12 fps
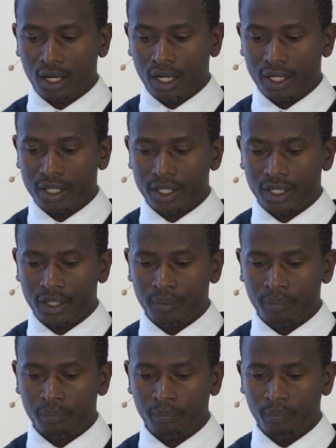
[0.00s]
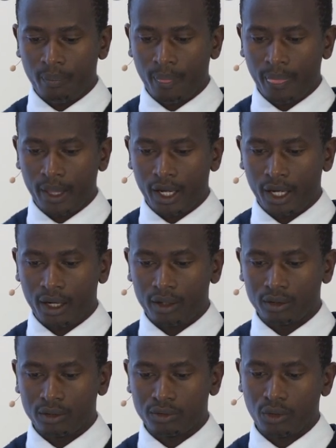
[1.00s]
And
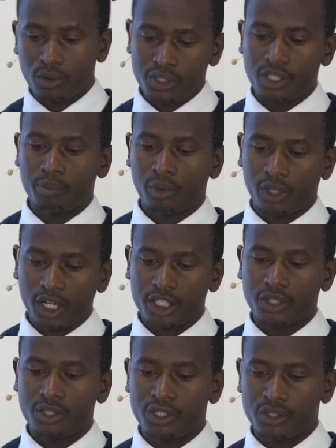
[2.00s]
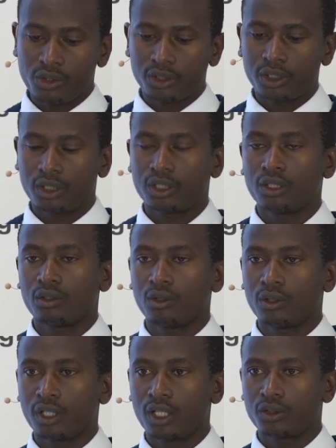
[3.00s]
of course, the production is not
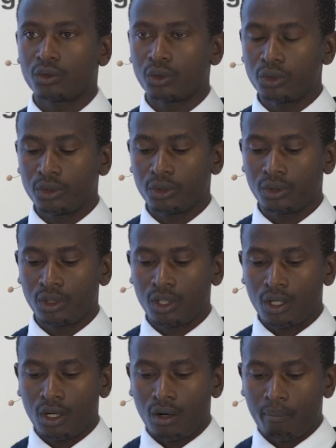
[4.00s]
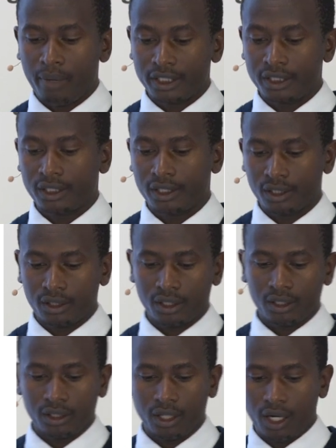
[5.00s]
all that good, but
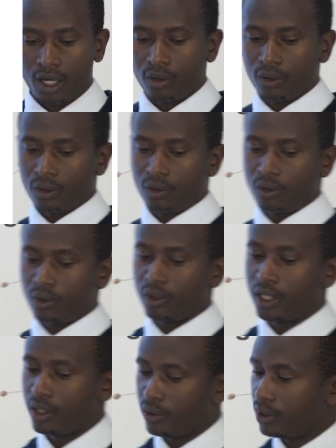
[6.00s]
on